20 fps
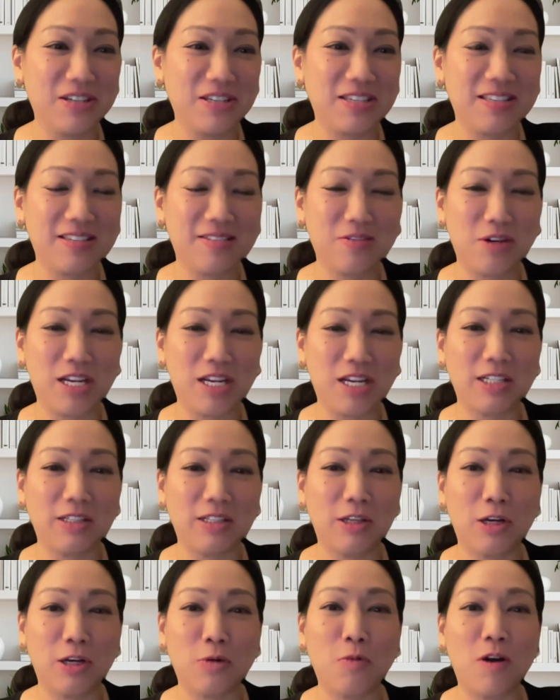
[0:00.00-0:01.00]
just drinking
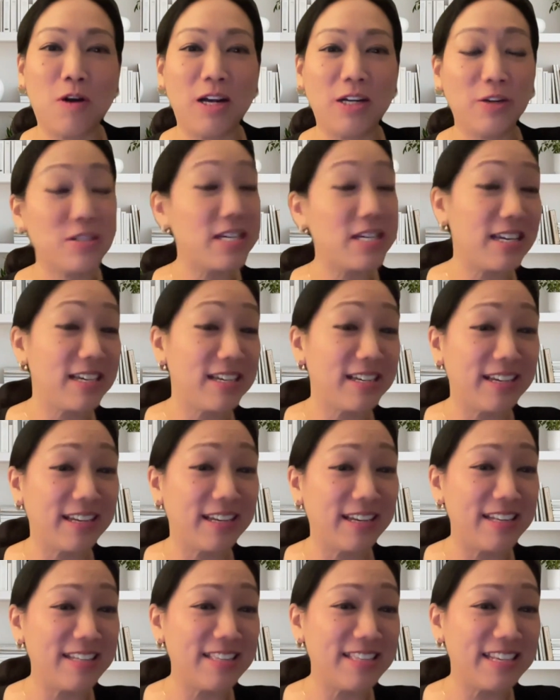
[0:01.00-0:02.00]
a lot of water, taking
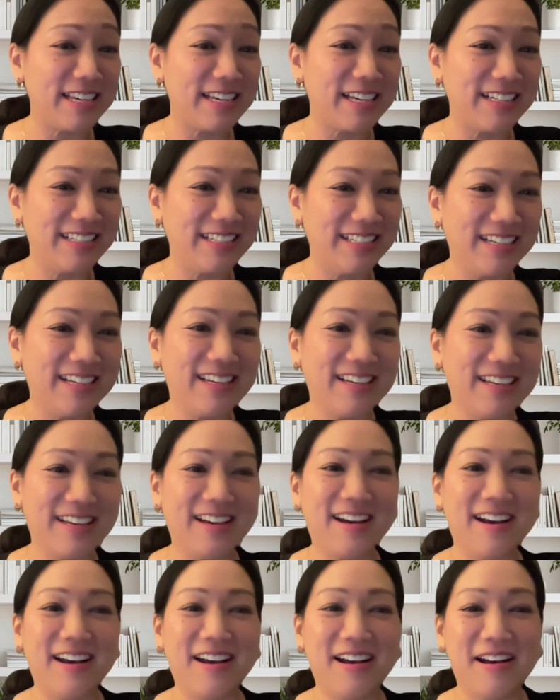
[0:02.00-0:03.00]
it easy,
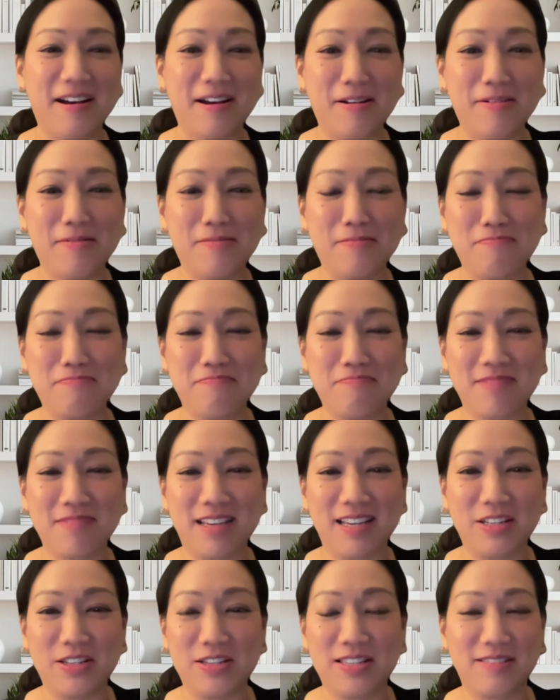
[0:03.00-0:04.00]
and
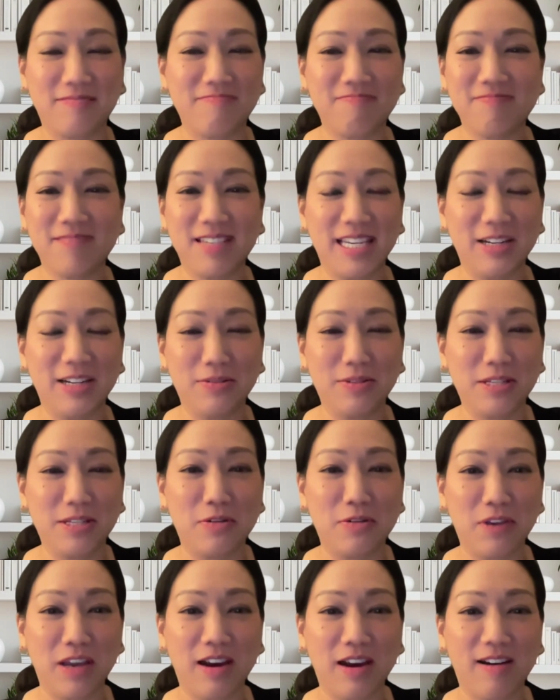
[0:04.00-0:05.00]
just,
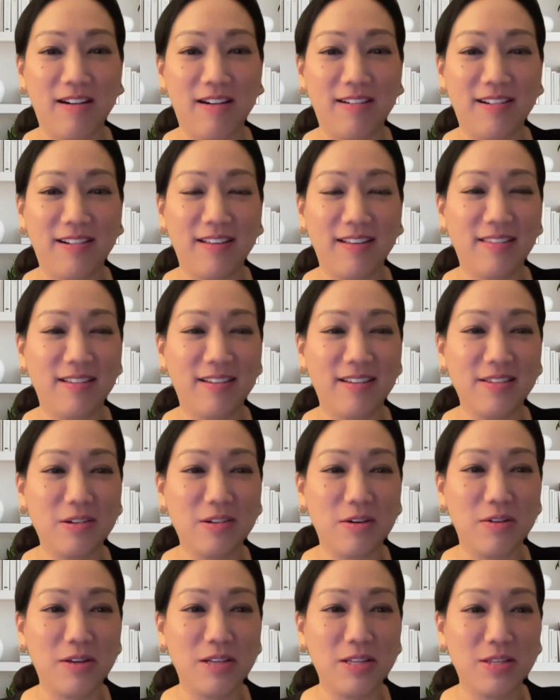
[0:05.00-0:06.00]
self-care, I think
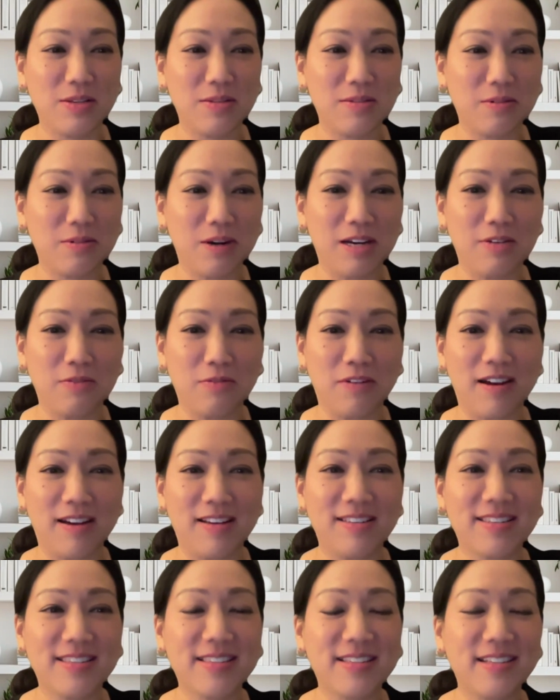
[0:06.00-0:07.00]
is always great
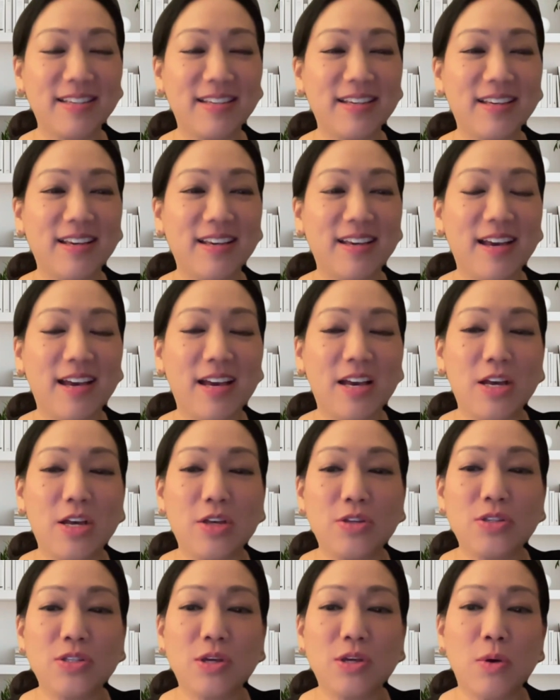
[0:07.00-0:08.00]
advice.
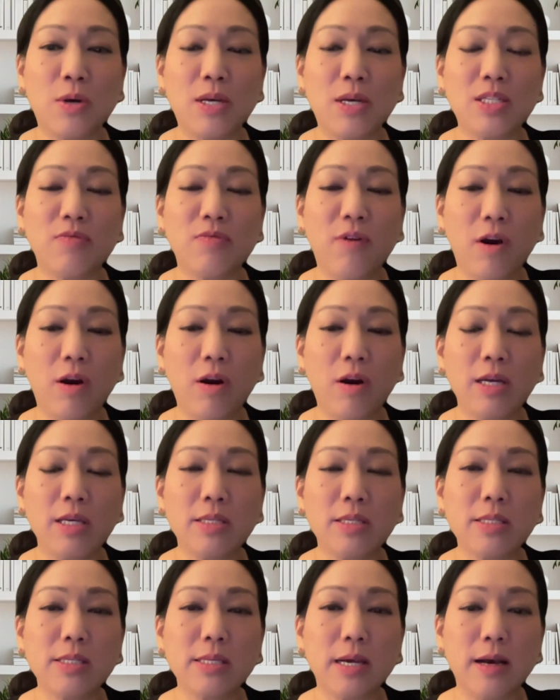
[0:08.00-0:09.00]
So, as far
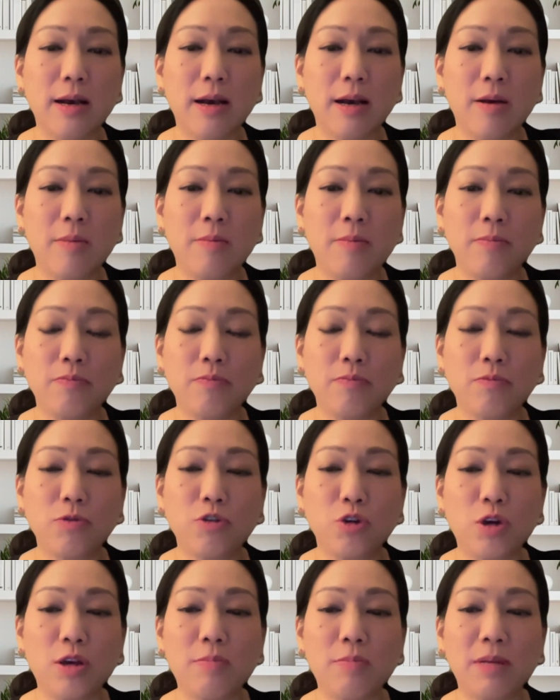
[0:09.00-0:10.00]
as
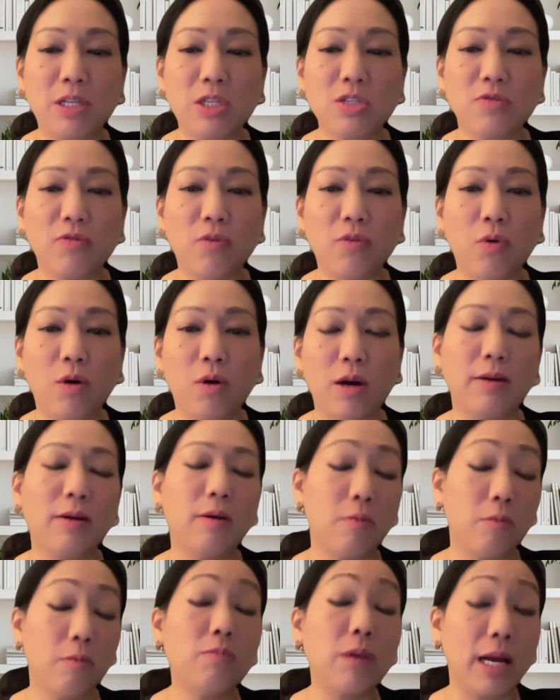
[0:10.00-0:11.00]
treatments
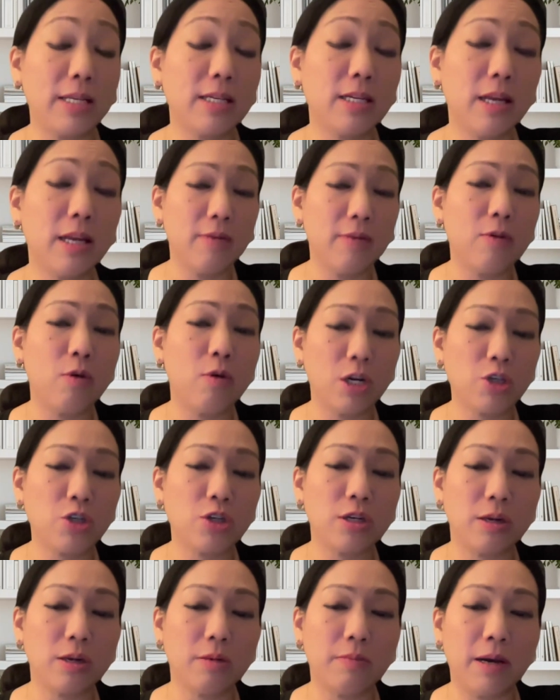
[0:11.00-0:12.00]
for, I have a
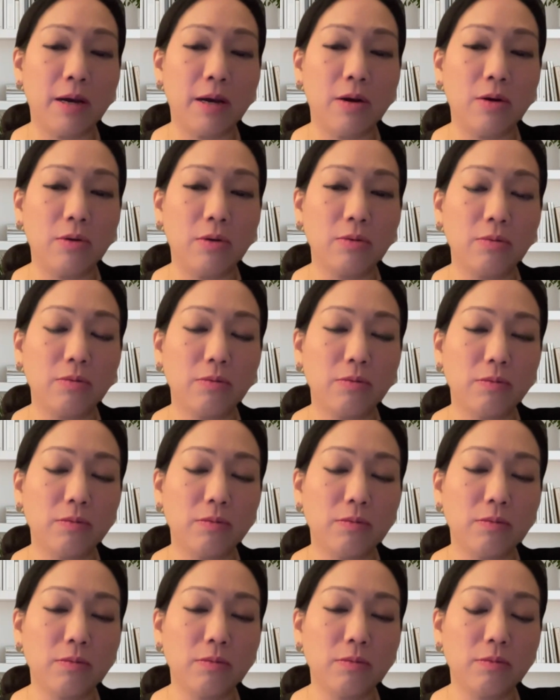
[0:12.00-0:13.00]
question about
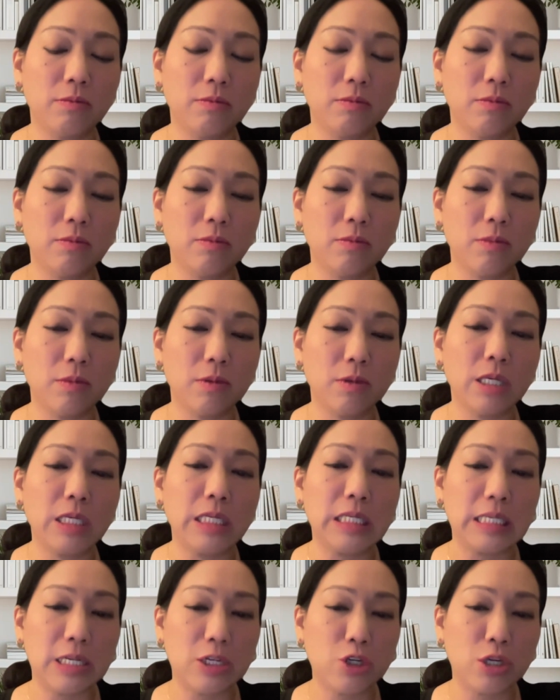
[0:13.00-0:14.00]

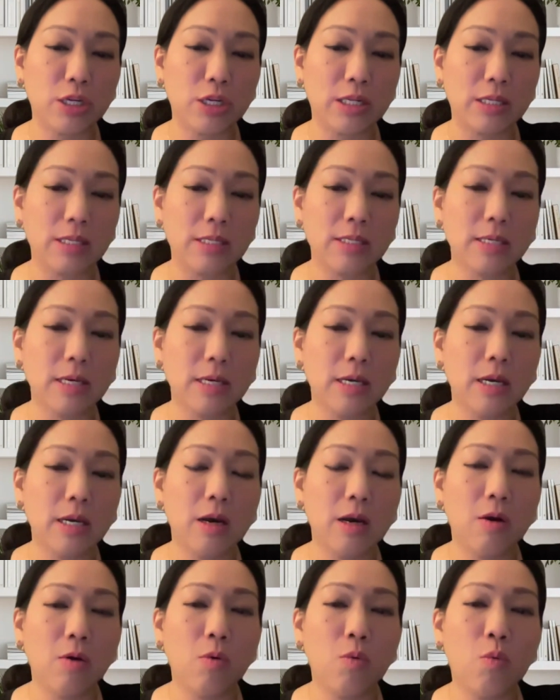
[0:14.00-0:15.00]
conditions.
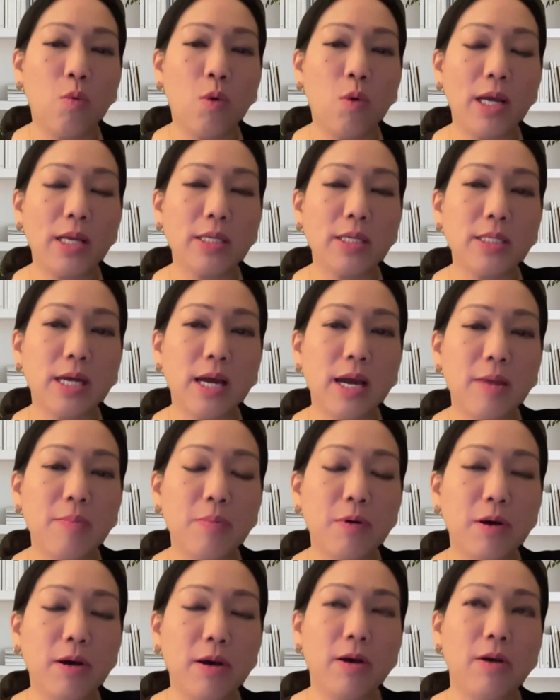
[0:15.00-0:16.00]
What
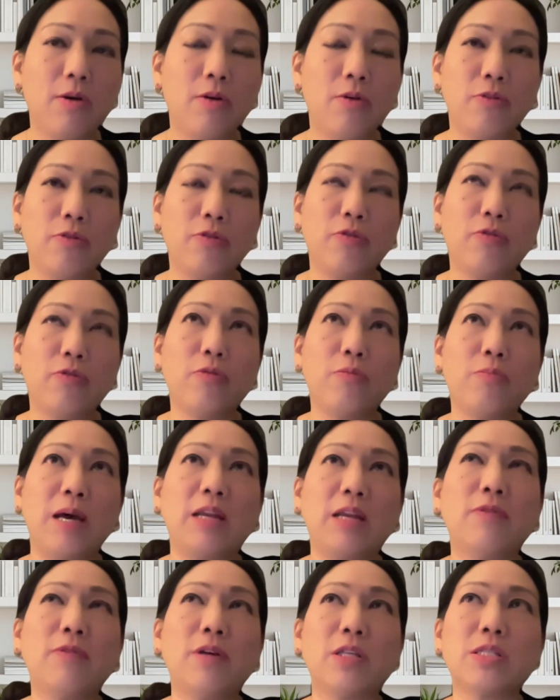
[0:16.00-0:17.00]
type of
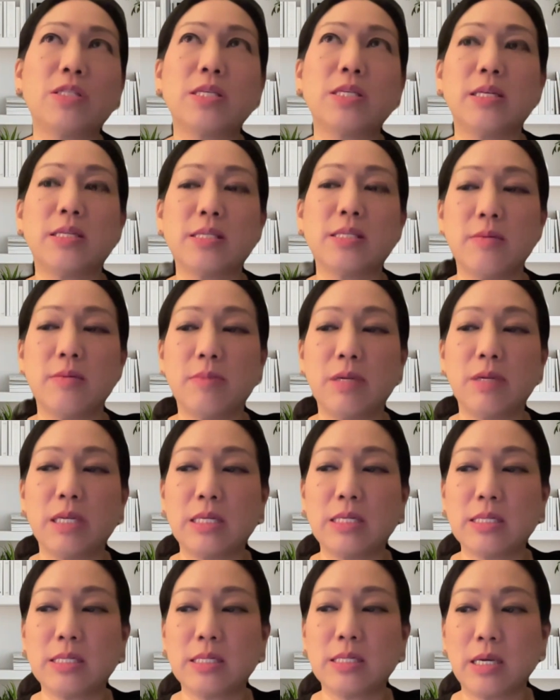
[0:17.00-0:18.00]
benefits can
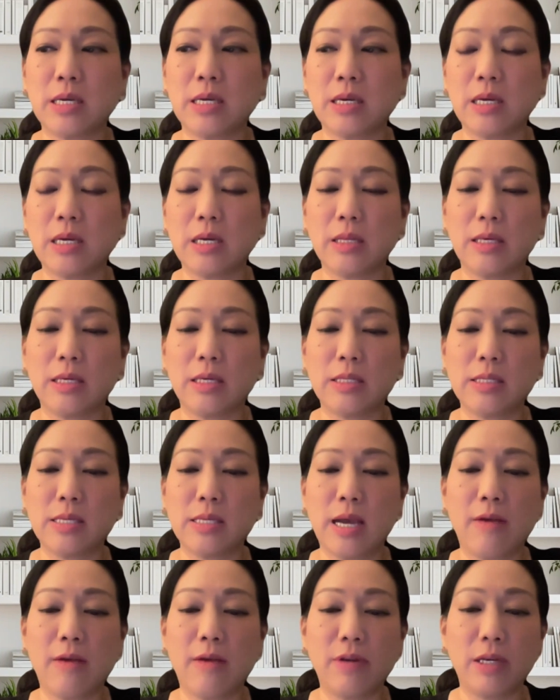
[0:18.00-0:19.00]
somebody see that's
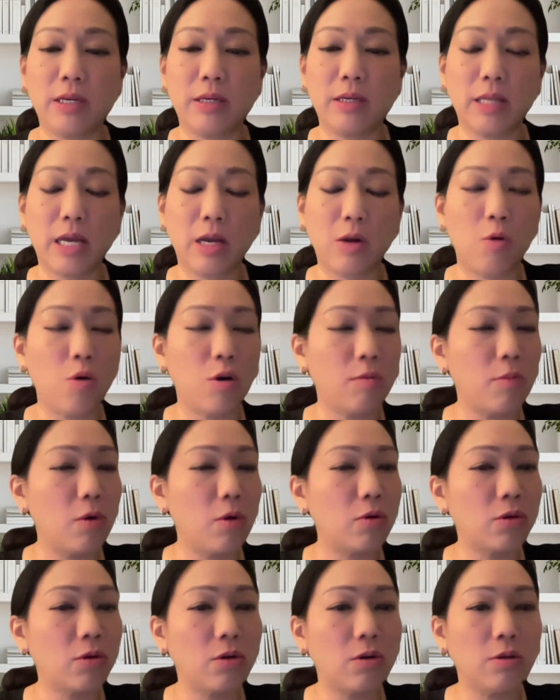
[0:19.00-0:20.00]
having like
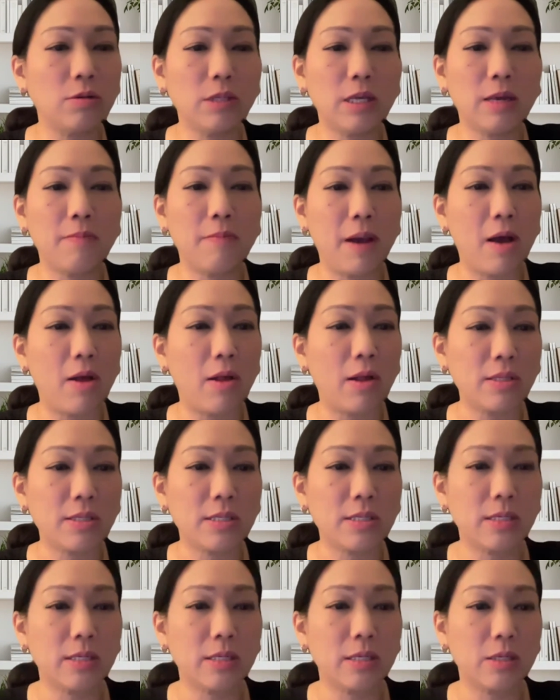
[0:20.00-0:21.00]
hormonal
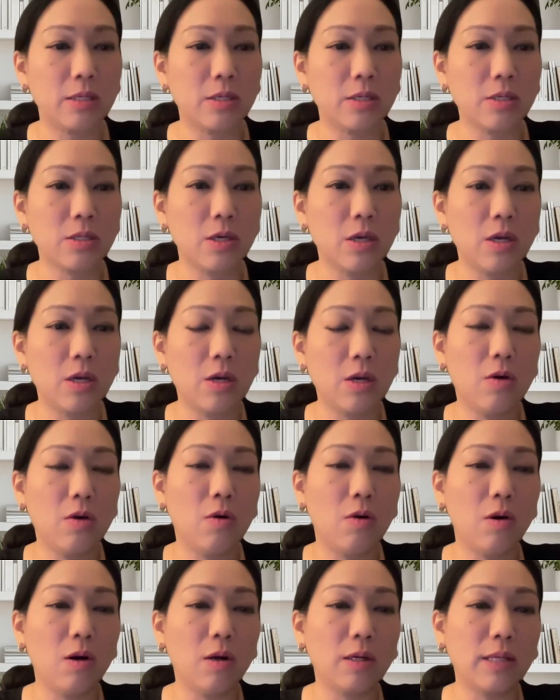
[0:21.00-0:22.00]
imbalances
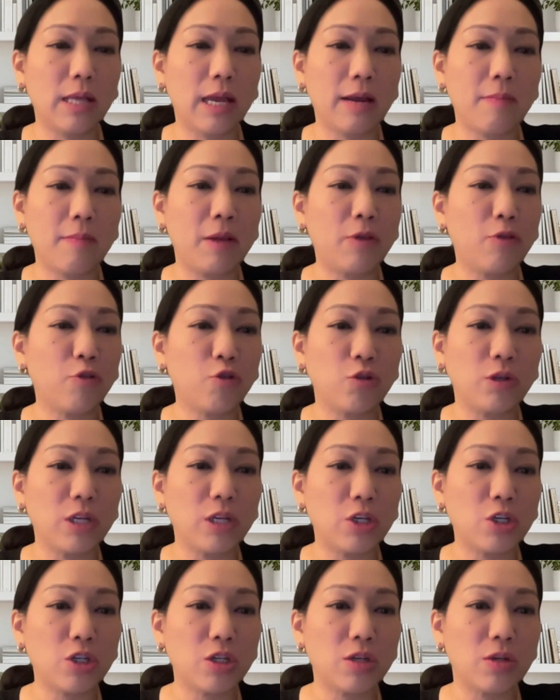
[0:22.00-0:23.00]
or like menstrual
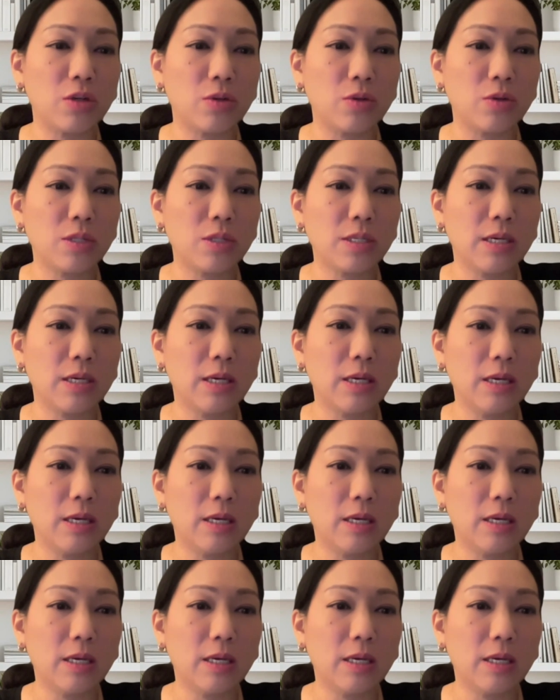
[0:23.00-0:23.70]
issues?